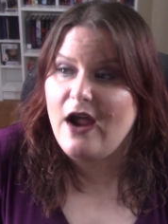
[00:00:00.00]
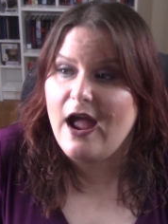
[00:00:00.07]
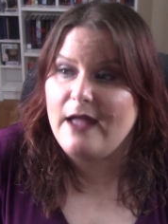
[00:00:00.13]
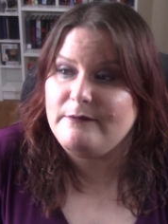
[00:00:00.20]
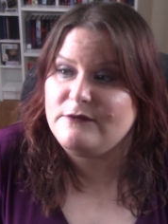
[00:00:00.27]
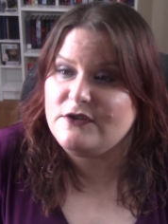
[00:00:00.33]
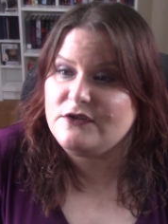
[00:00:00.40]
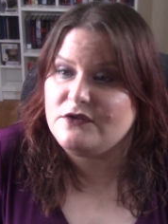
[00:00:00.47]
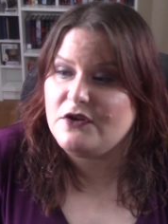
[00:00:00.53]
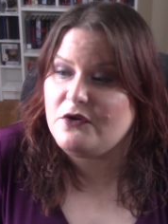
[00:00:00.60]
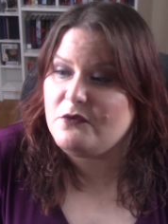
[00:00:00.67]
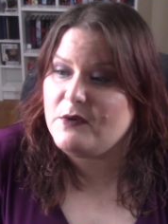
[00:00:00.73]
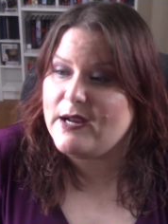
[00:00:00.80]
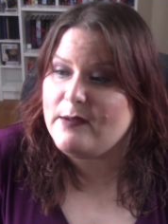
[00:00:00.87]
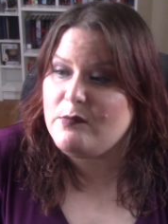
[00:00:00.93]
I'm just going
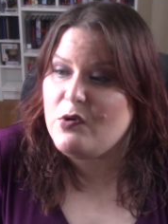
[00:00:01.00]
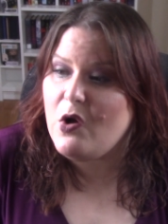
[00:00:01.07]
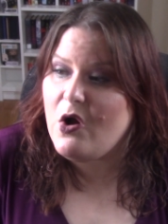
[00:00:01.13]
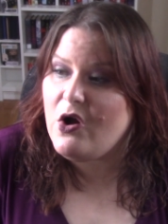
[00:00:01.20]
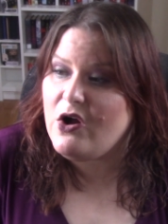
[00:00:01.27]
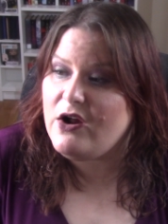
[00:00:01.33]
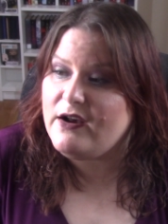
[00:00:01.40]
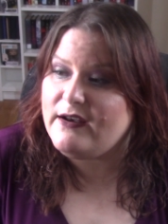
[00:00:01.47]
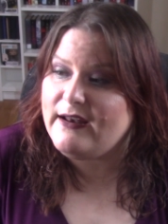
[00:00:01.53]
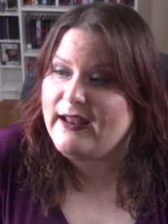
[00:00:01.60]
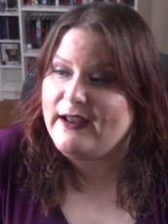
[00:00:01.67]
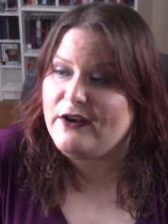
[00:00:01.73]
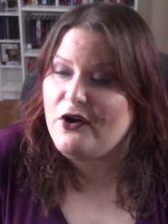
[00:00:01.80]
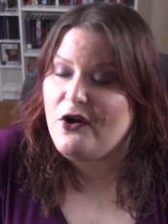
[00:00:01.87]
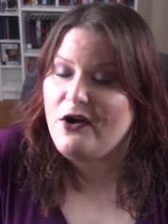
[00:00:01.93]
to ramble on
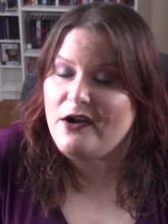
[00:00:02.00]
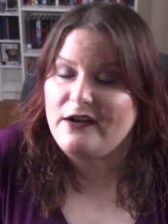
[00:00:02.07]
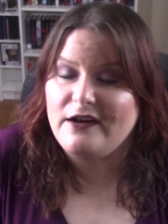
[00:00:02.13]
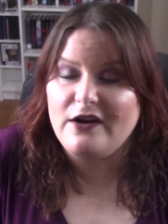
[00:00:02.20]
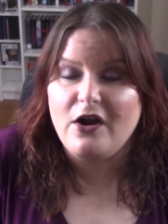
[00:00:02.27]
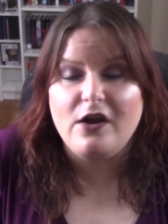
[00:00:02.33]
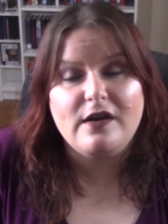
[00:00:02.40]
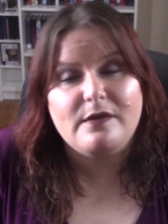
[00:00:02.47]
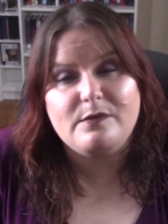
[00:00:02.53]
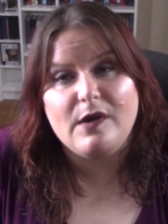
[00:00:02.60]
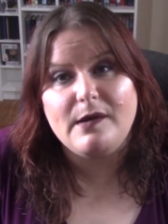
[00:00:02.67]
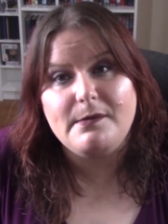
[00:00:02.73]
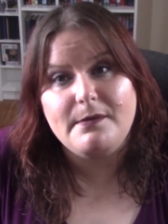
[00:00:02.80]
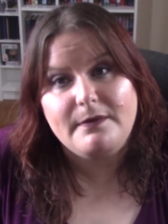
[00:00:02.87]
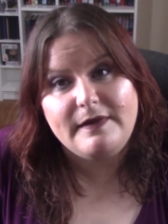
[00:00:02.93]
and on and on and
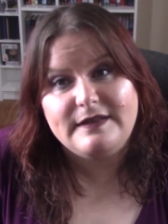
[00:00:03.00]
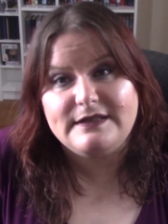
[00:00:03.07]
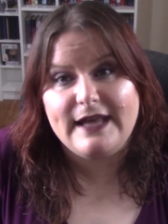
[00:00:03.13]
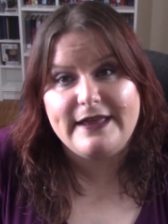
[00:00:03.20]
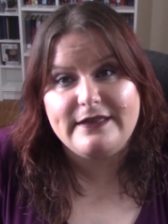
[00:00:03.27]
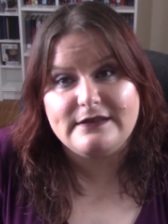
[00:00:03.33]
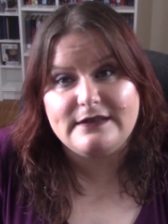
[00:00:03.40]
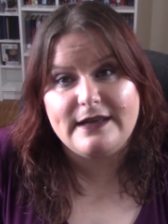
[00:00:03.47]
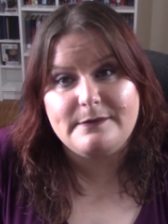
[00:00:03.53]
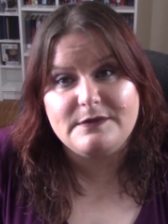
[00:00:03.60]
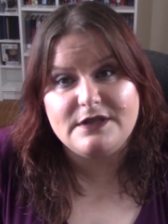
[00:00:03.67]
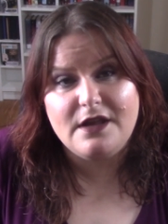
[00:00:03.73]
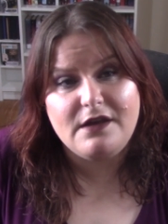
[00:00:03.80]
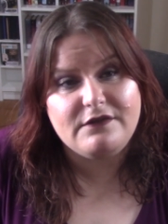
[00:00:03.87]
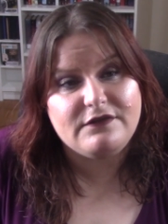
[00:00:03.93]
probably say the same
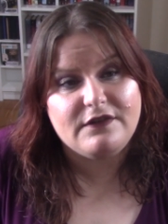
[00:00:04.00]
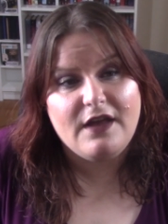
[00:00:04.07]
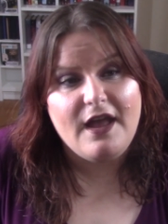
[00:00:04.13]
stuff.